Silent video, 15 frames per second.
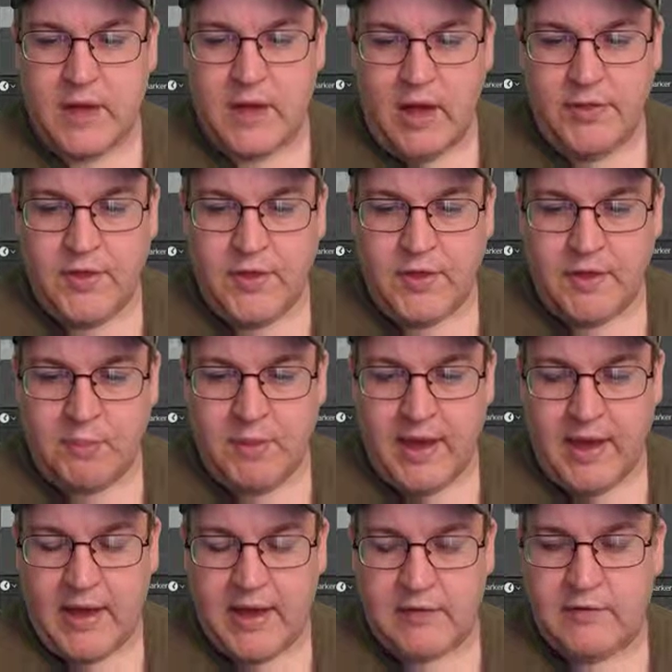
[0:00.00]
of the
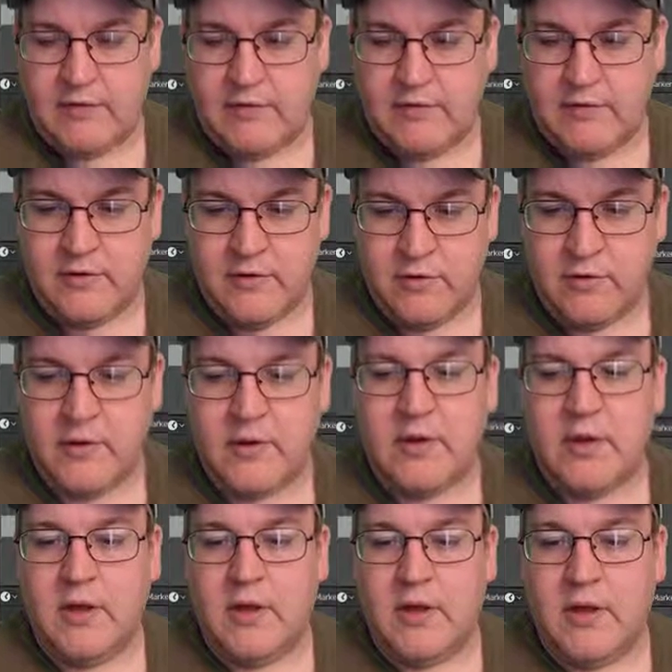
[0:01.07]
numpad to
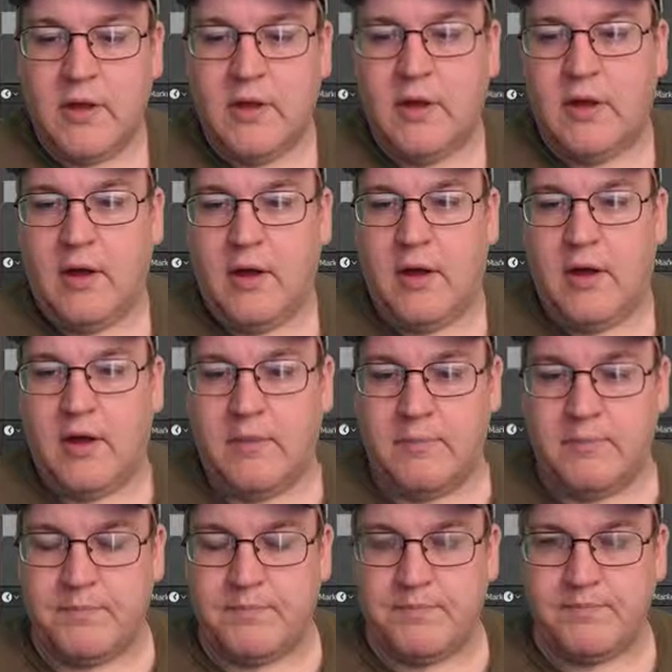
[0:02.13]
um,